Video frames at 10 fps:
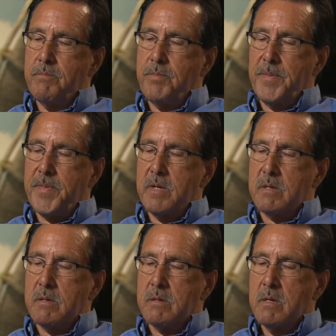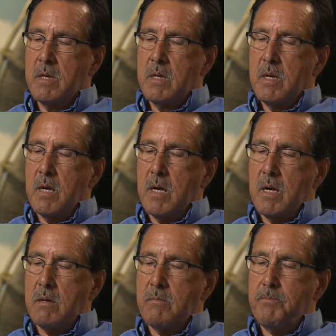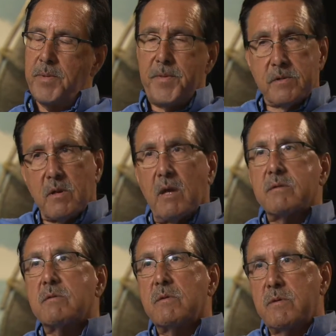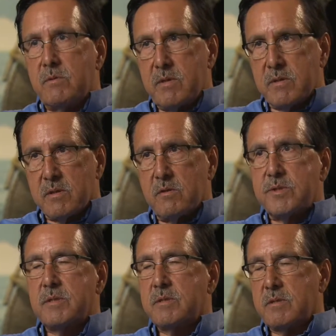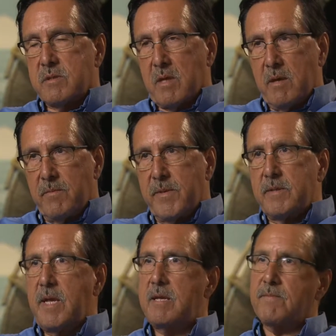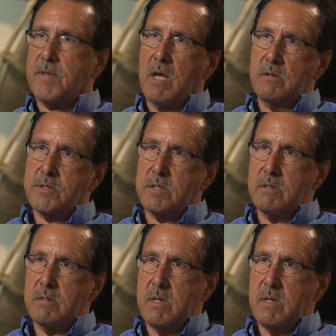but there's also the resurgence of the Native culture,